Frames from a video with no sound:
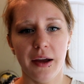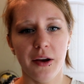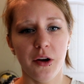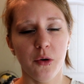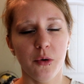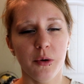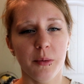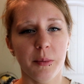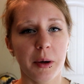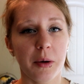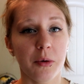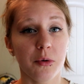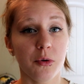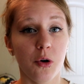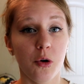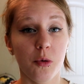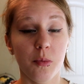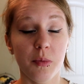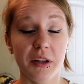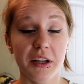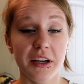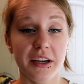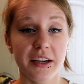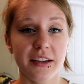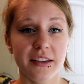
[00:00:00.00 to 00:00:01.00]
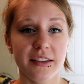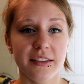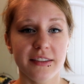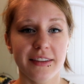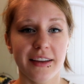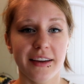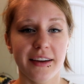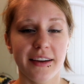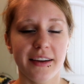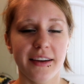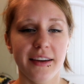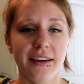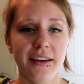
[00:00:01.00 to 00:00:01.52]
I know in my role
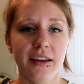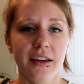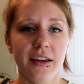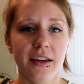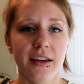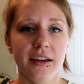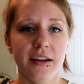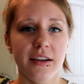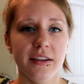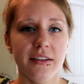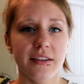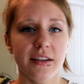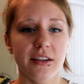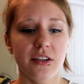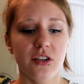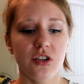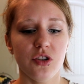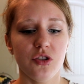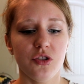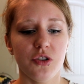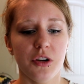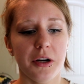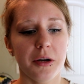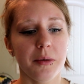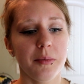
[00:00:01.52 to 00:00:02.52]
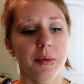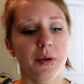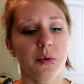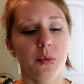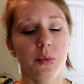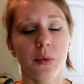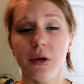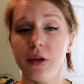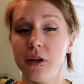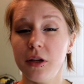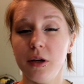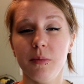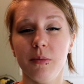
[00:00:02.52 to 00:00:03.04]
plays I tend to try to be
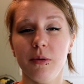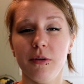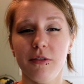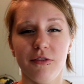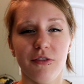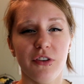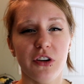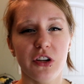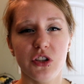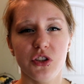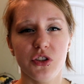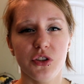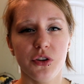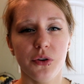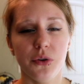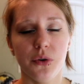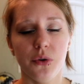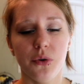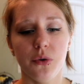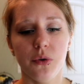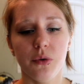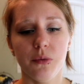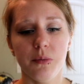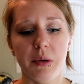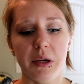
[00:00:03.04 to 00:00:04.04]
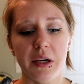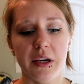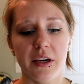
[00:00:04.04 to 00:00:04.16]
really professional